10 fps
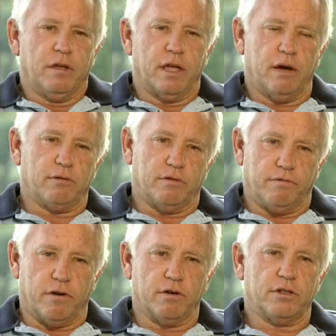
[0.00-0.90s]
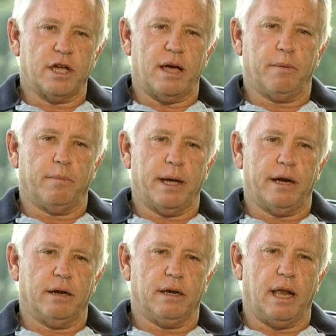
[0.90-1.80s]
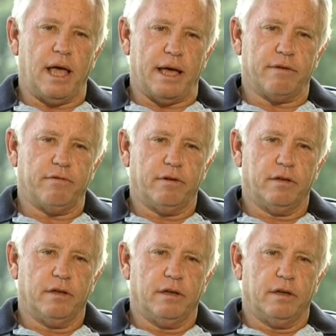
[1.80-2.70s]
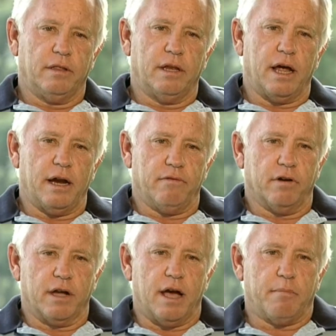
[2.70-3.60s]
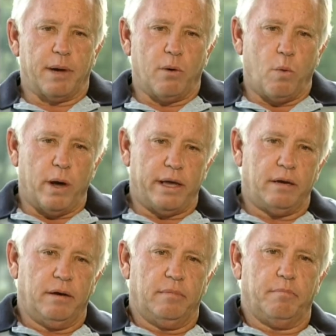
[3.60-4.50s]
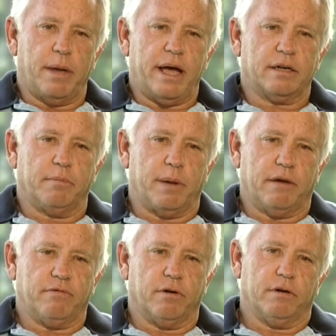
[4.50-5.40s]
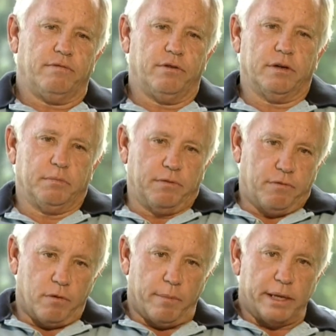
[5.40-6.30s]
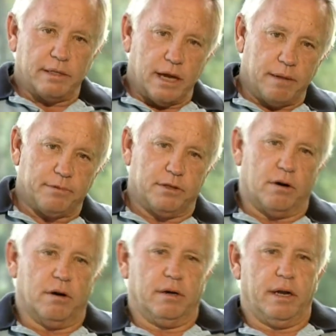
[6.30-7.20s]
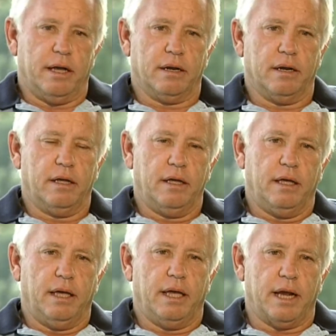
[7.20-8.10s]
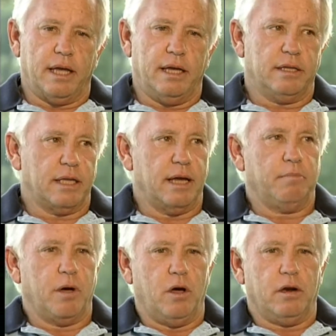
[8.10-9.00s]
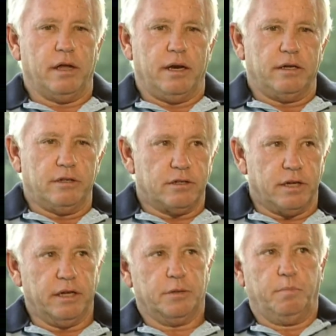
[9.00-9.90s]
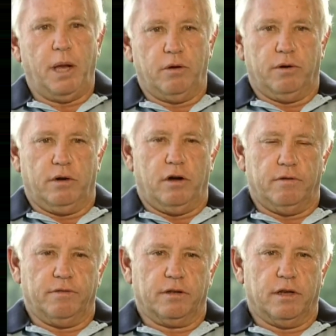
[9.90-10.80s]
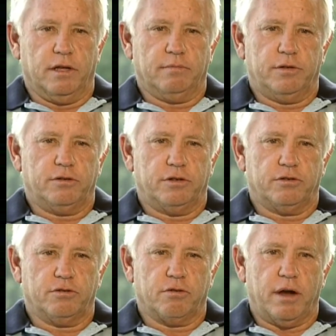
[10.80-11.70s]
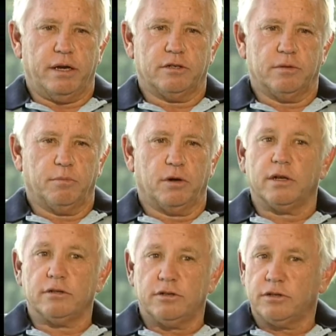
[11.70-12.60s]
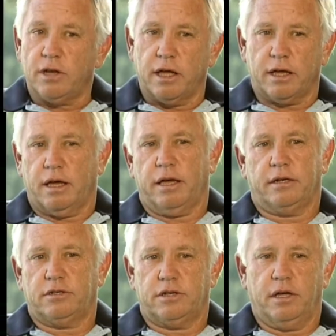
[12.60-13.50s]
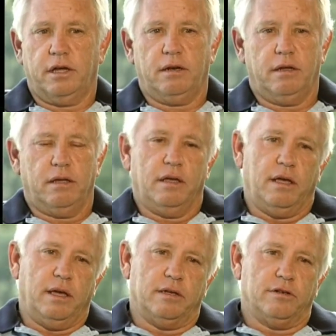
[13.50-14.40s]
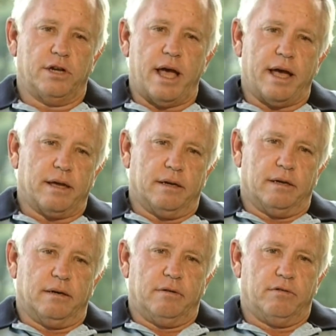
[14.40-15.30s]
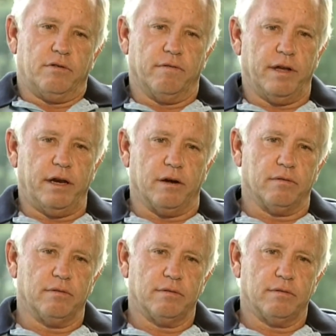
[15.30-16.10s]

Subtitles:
That was the first time in my life that I ever got my weight back to my front foot before my top started down. And I hit that ball, and it just exploded off the club, just as straight as a bullet, just like I had seen in Jack and Trevino.